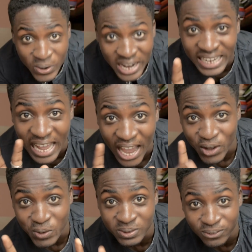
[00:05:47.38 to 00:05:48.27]
Wait, I
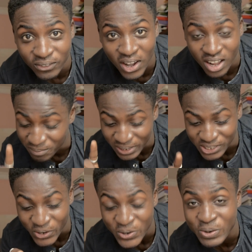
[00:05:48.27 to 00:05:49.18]
almost forgot. Make
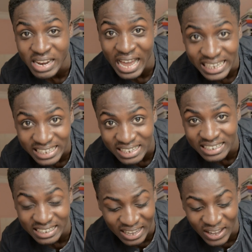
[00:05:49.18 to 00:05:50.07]
sure you like,
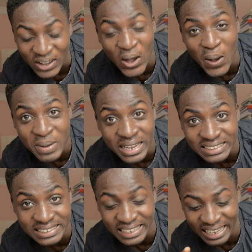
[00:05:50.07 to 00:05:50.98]
comment,
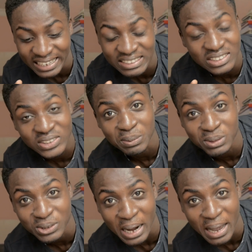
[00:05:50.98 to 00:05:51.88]
and
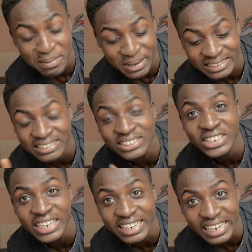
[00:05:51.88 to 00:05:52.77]
subscribe, and
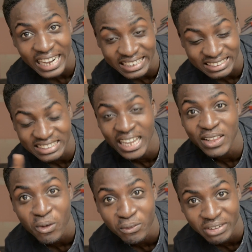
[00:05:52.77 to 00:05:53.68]
share, and tell
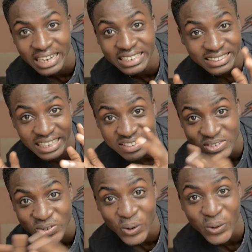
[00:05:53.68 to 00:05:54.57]
your friends, and
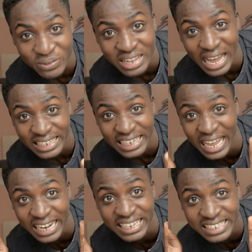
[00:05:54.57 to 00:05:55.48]
do all of that.
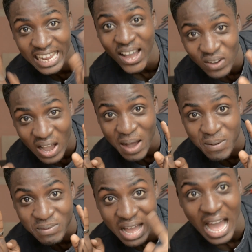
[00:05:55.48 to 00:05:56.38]
And now
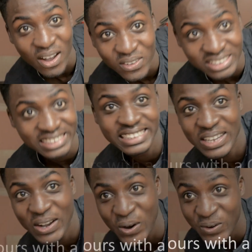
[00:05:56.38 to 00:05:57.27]
I'm out.
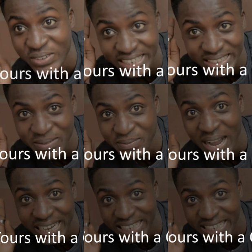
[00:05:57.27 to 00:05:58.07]
Over. Bye.